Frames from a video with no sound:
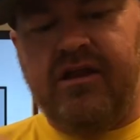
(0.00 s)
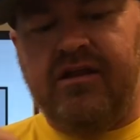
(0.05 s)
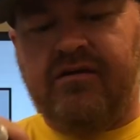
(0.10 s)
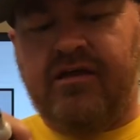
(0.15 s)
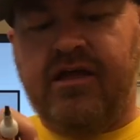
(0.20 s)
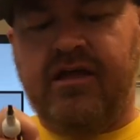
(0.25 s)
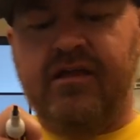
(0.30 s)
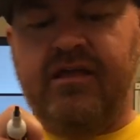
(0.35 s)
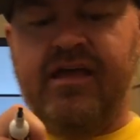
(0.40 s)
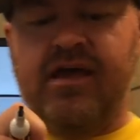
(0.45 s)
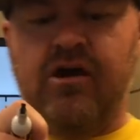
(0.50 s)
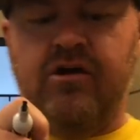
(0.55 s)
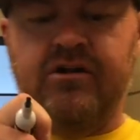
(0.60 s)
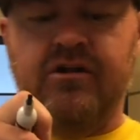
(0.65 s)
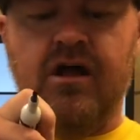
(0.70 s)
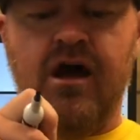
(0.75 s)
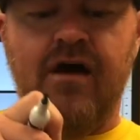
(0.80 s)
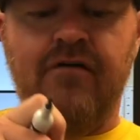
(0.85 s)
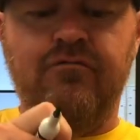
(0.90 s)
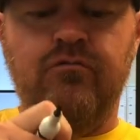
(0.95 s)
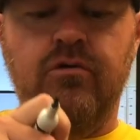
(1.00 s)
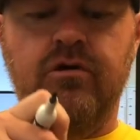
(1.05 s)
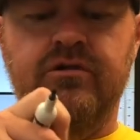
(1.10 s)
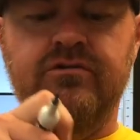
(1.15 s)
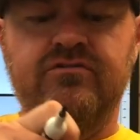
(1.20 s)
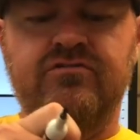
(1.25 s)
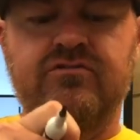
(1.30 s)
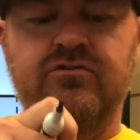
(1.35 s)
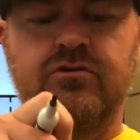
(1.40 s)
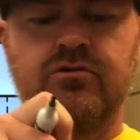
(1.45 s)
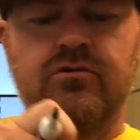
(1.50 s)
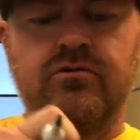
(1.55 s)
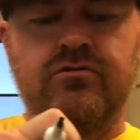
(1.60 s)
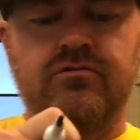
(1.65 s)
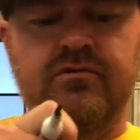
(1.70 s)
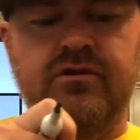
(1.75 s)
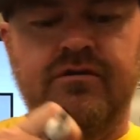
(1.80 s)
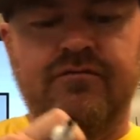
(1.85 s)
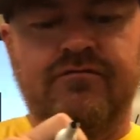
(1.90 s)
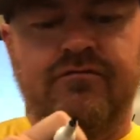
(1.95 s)
I can count it off. 1, 2,
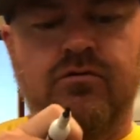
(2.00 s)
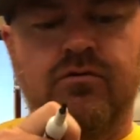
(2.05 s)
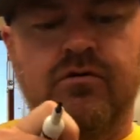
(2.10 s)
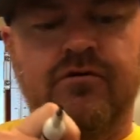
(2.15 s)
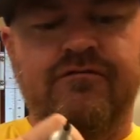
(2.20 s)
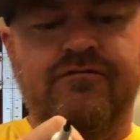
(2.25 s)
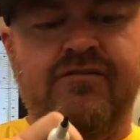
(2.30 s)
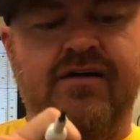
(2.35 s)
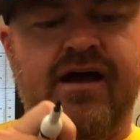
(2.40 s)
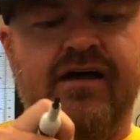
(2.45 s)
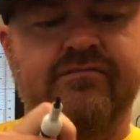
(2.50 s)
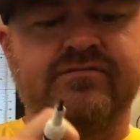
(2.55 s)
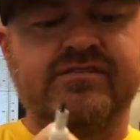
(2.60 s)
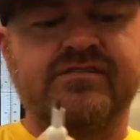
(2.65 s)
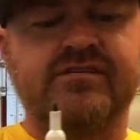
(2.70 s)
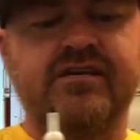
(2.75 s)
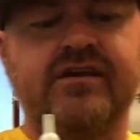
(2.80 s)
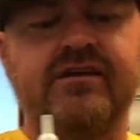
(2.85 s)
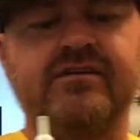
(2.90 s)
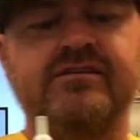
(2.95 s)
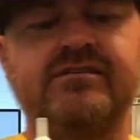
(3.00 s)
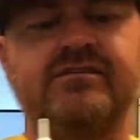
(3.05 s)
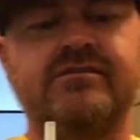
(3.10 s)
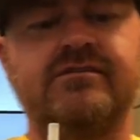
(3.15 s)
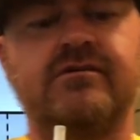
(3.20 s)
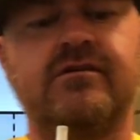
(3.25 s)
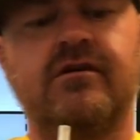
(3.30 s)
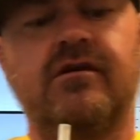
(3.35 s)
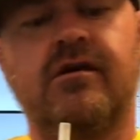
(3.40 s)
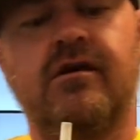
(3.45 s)
3, 4, 5, 6.